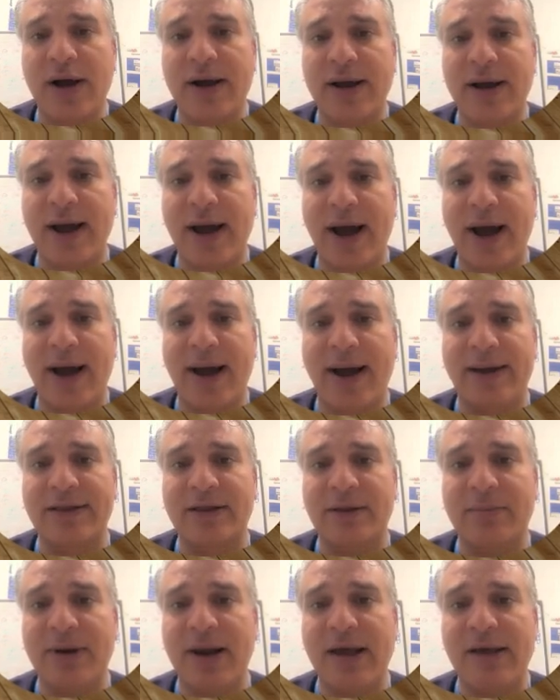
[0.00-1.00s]
and
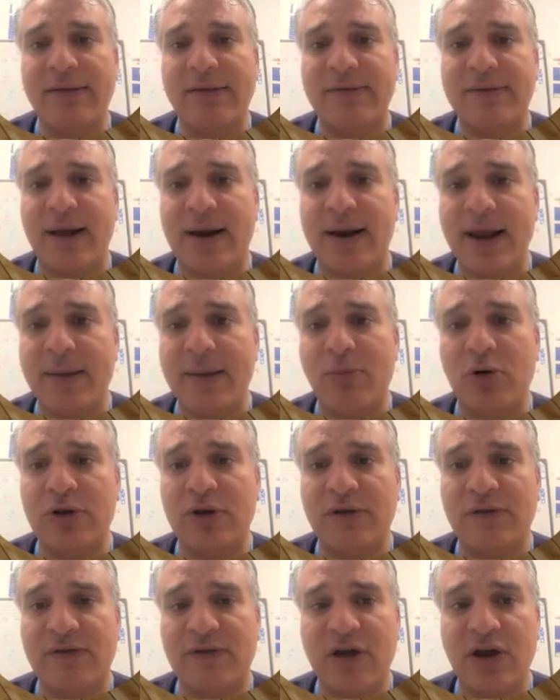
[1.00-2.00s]
place the labeled
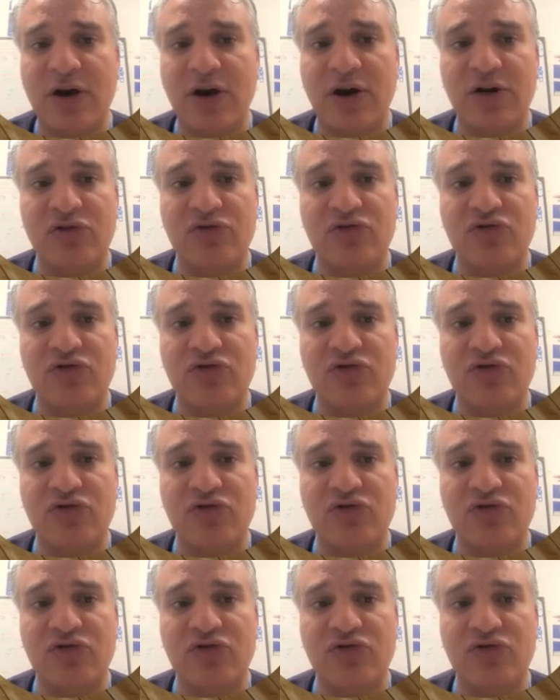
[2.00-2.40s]
syringe